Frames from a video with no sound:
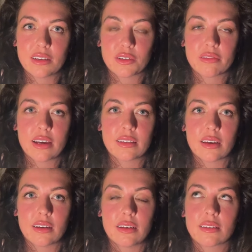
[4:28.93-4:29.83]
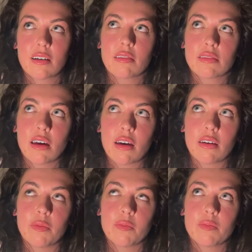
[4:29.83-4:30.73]
British creator, and he's got
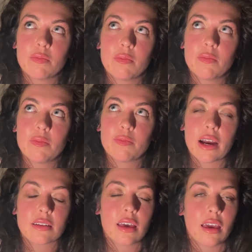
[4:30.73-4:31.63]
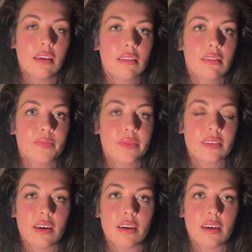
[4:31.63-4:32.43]
no back teeth.